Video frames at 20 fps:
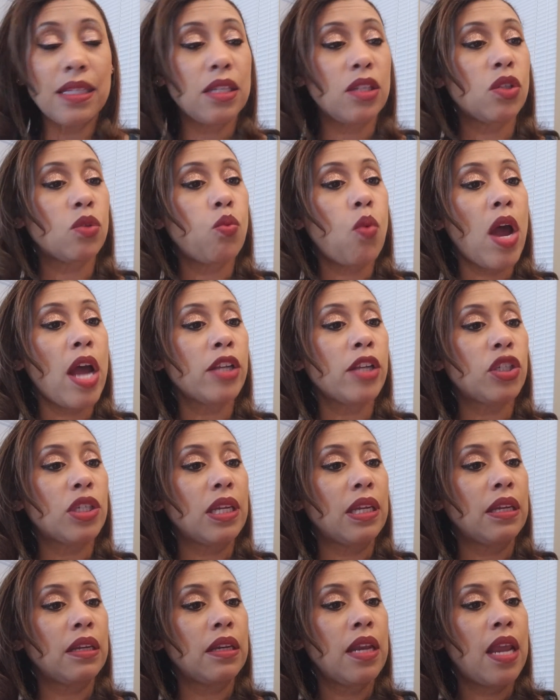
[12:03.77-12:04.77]
to
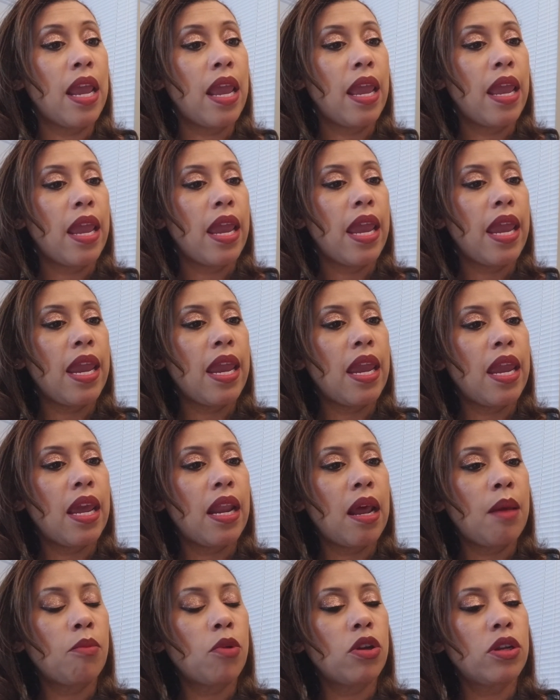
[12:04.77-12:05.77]
swatching,
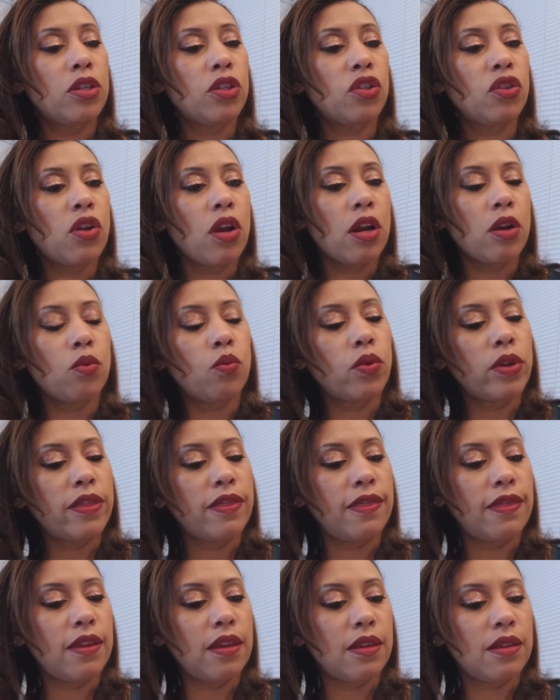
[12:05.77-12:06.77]
and I'm going to start
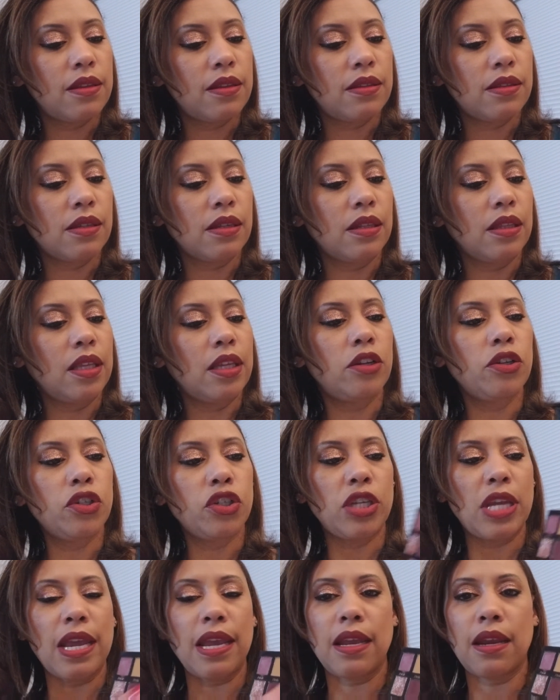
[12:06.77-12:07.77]
with this glitter
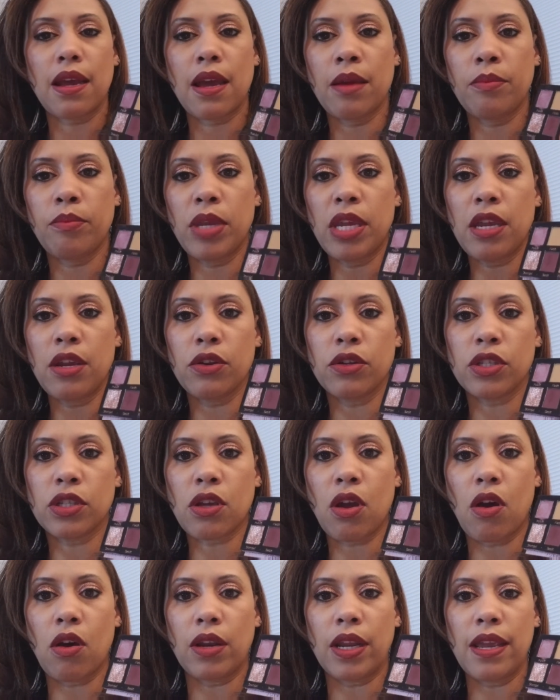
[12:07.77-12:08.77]
shade up here. It's
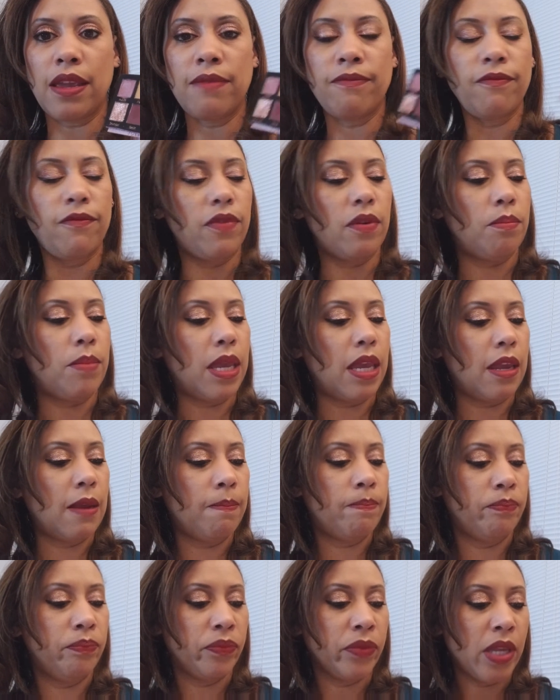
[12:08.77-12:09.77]
called Infamy,
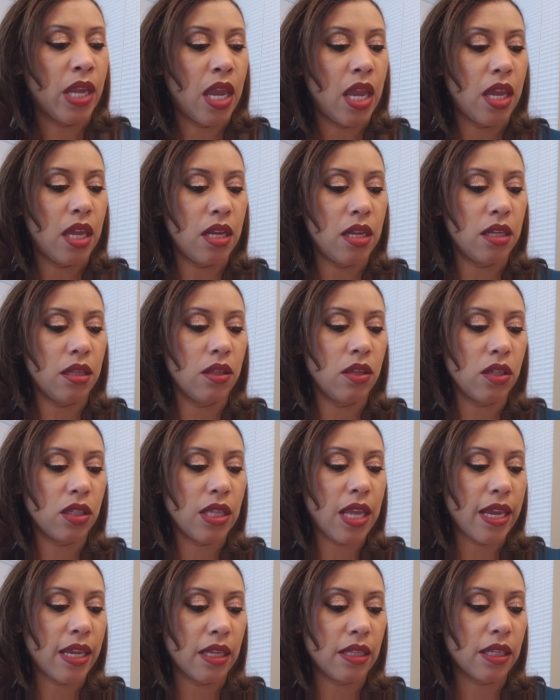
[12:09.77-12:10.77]
and it looks
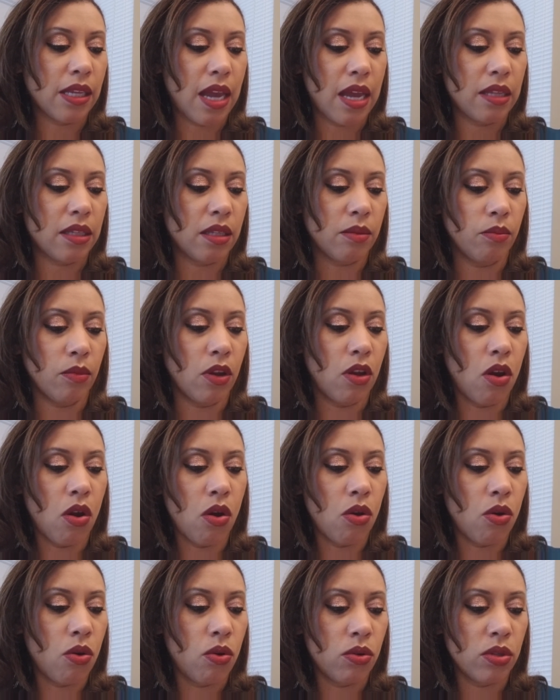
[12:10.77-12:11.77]
like it's got some
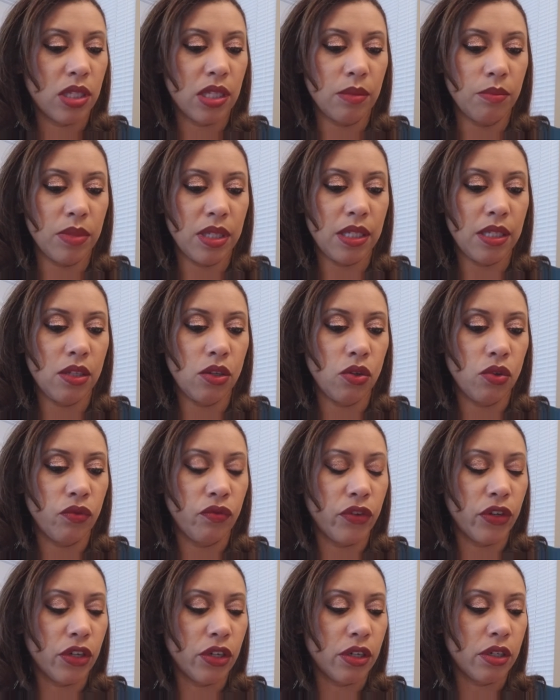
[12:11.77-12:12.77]
gold, some
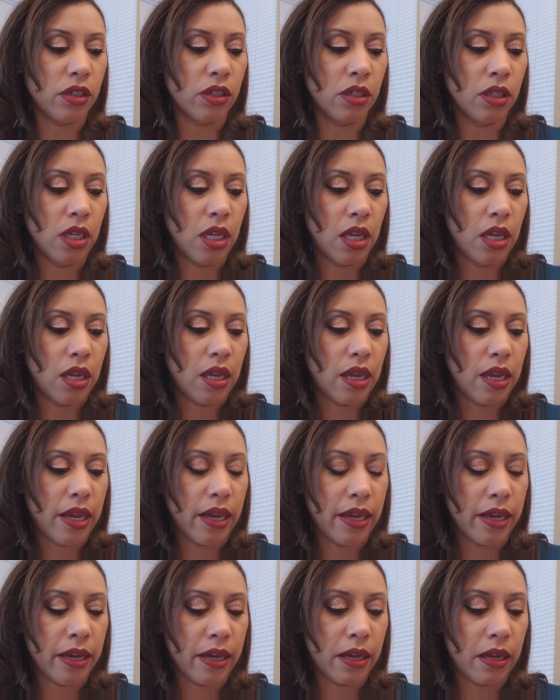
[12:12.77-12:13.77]
silver,
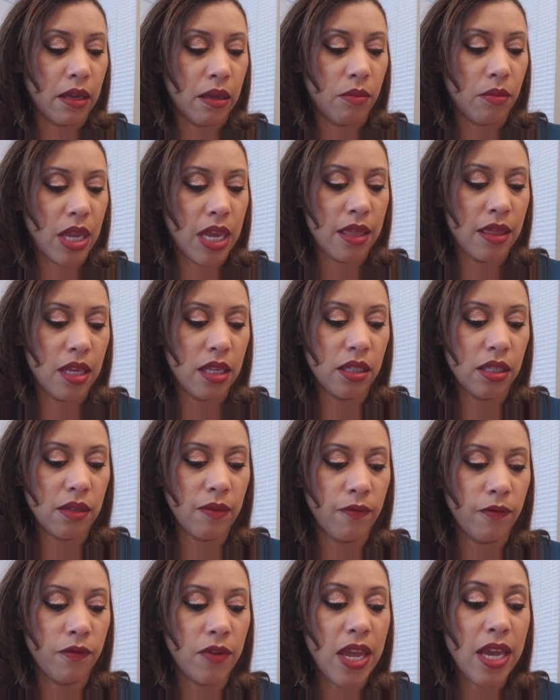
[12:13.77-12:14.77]
and then
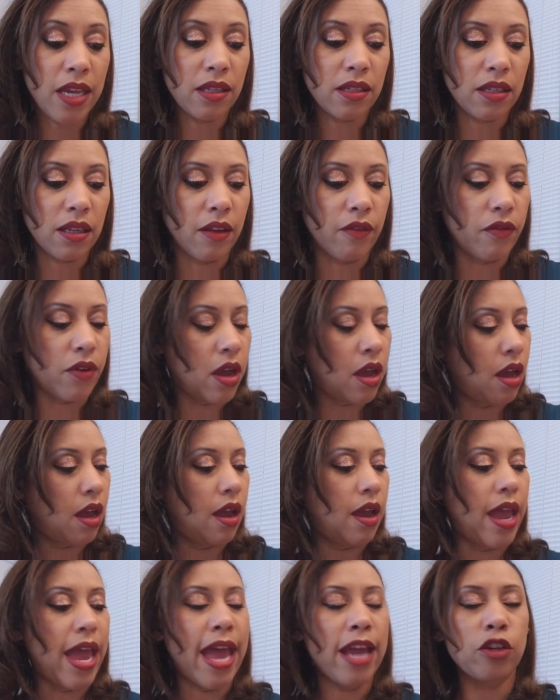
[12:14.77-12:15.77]
some flecks of
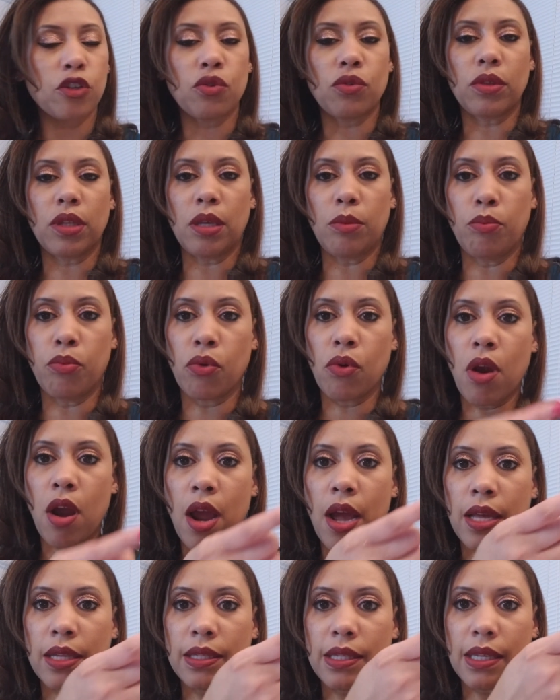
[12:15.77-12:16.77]
actually
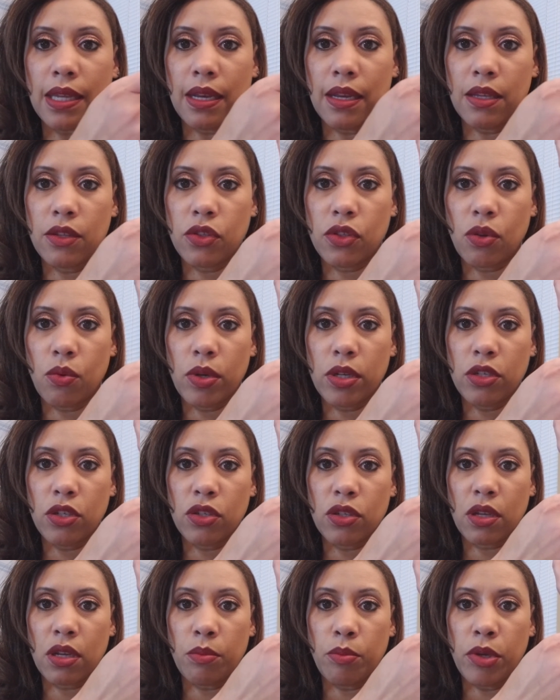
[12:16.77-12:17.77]
bronze in it. So we're
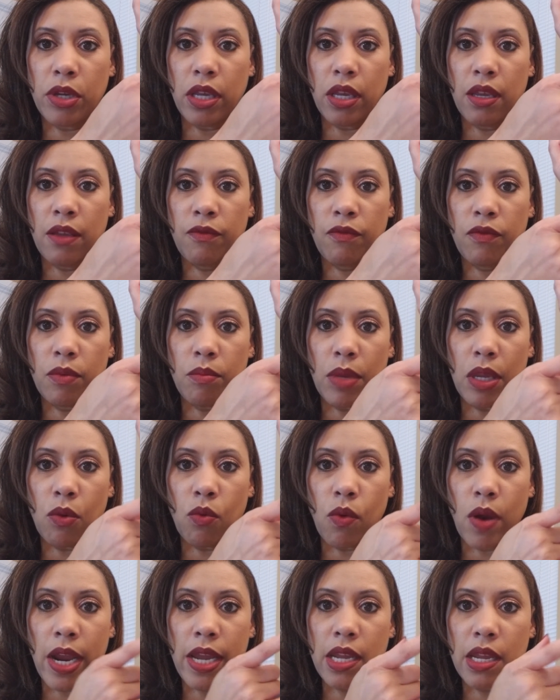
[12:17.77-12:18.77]
just going to put Infamy
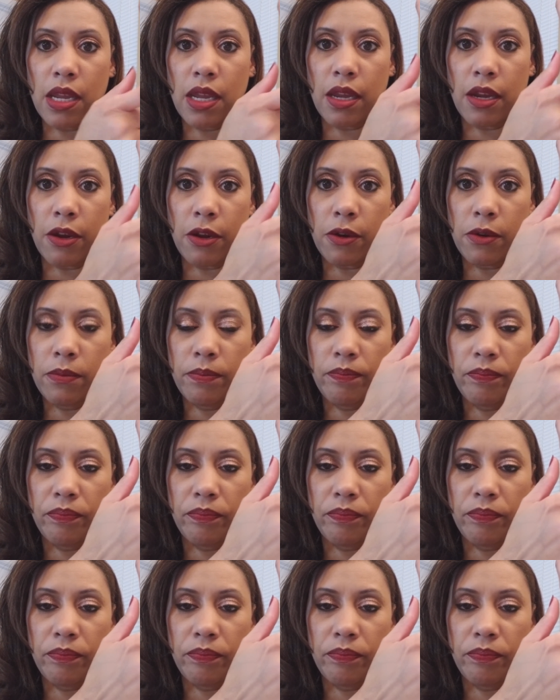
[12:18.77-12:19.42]
right here.